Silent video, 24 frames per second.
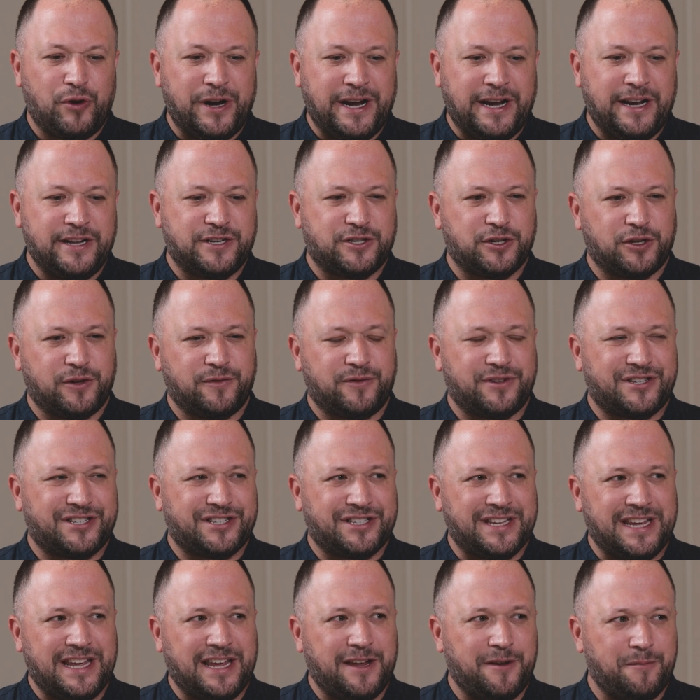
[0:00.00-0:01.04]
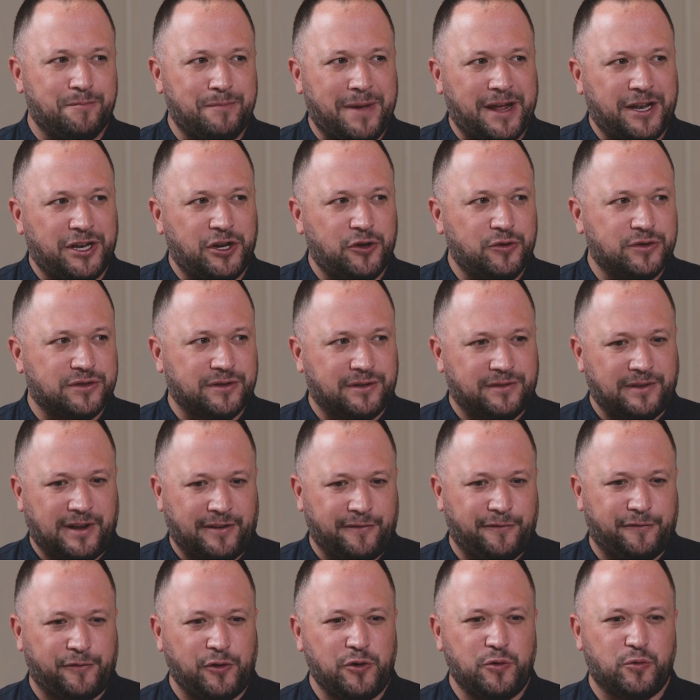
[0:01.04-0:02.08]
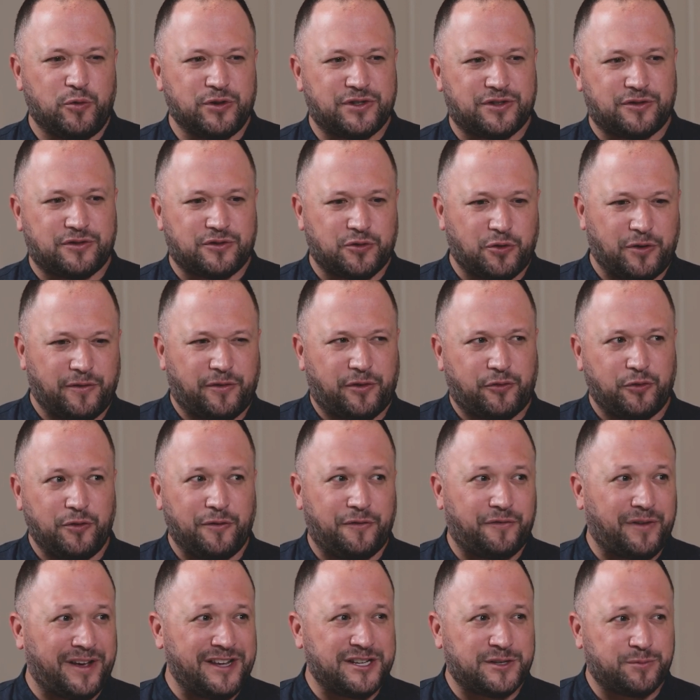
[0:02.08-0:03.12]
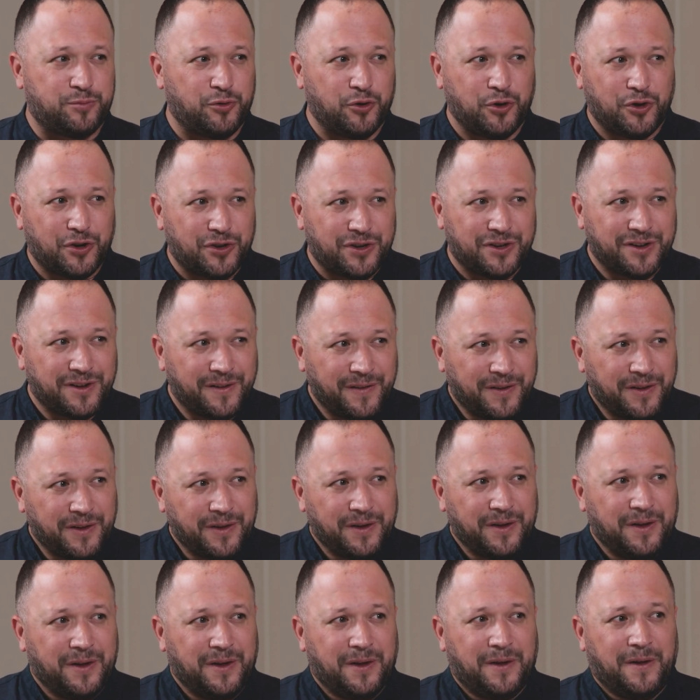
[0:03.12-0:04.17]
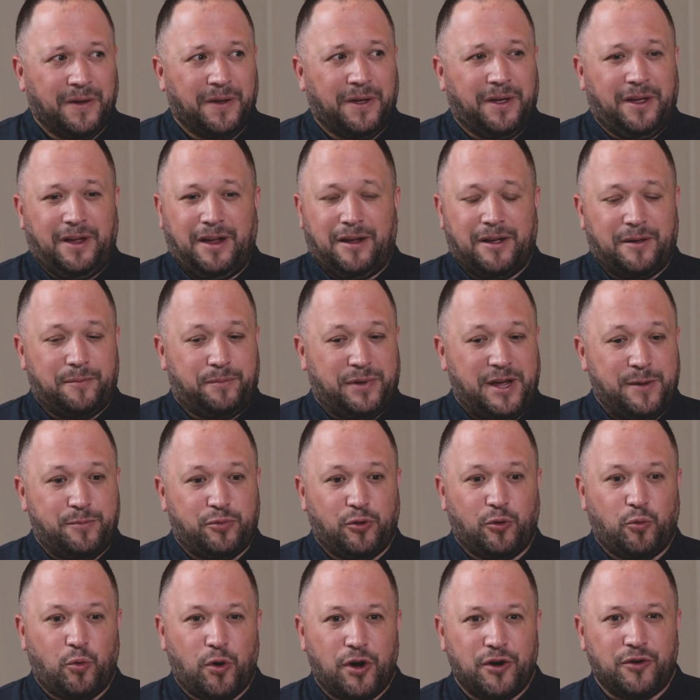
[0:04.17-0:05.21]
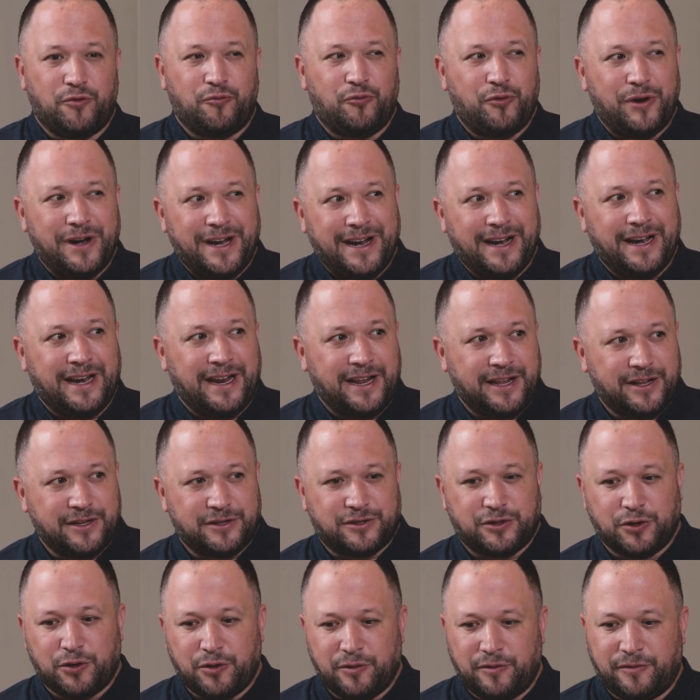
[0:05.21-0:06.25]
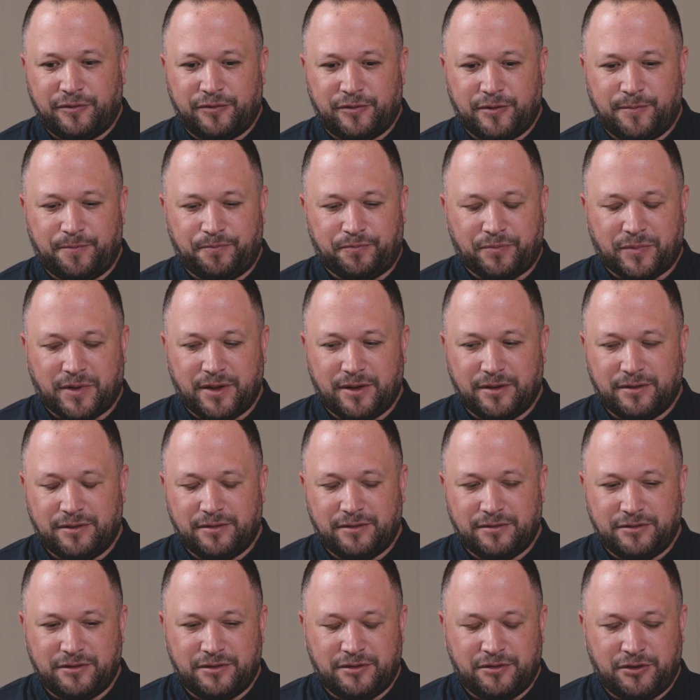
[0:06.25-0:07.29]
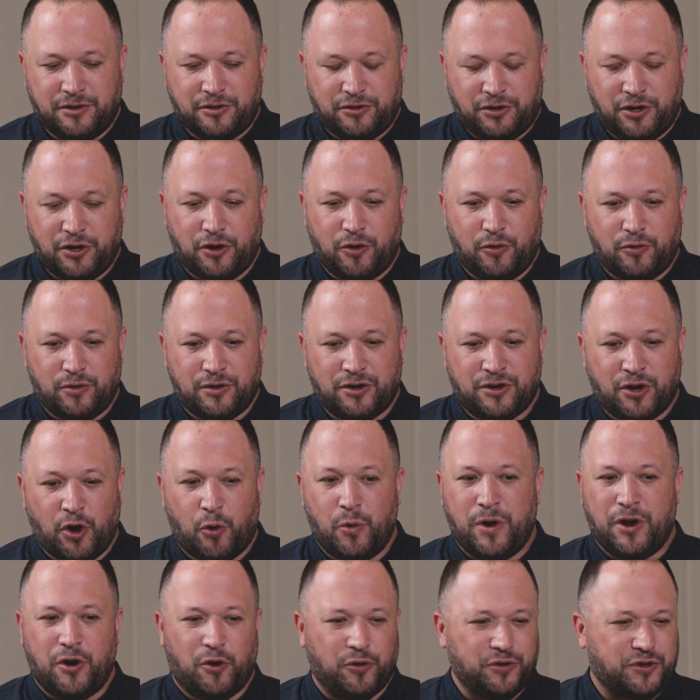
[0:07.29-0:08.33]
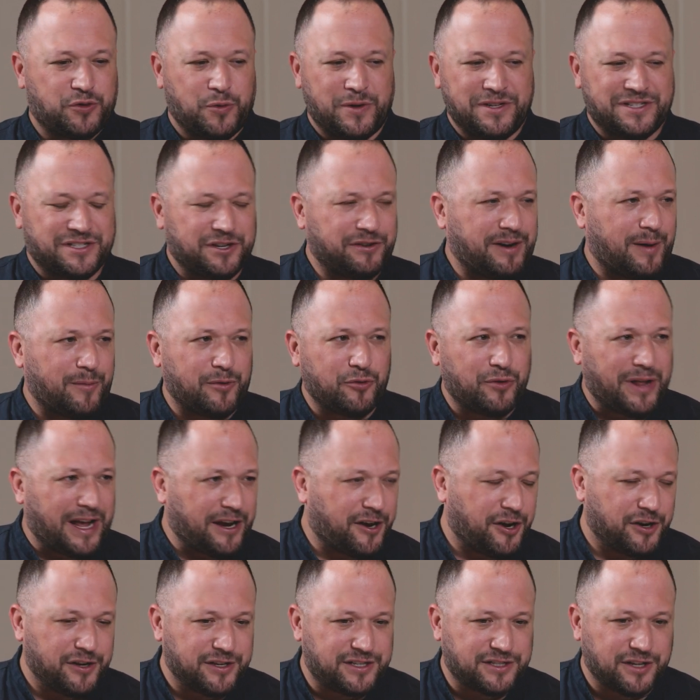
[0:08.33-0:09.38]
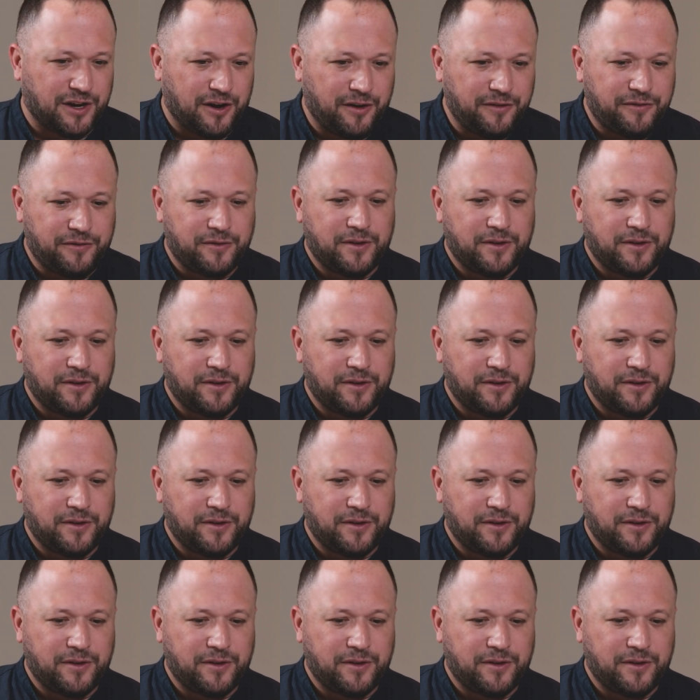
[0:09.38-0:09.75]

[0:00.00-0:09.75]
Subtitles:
really sort of see menus and food was sort of through Facebook. People weren't really sort of, you know, going onto Instagram and all that kind of stuff.